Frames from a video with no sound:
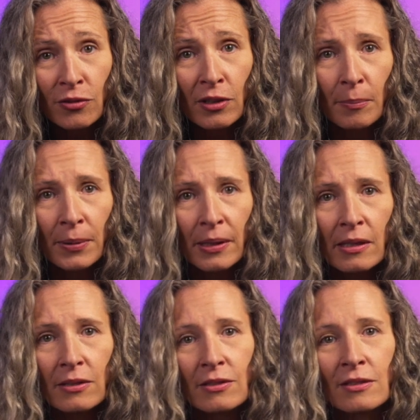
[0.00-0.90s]
feel at
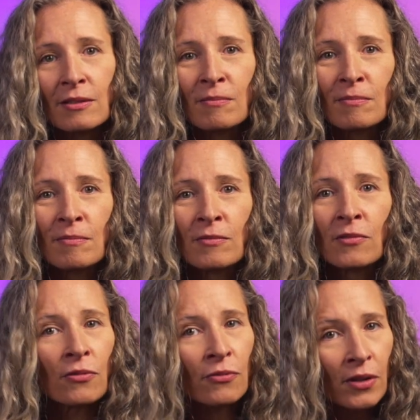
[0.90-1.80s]
peace,
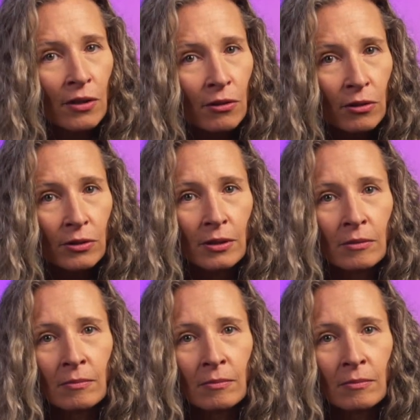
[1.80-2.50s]
fulfilled.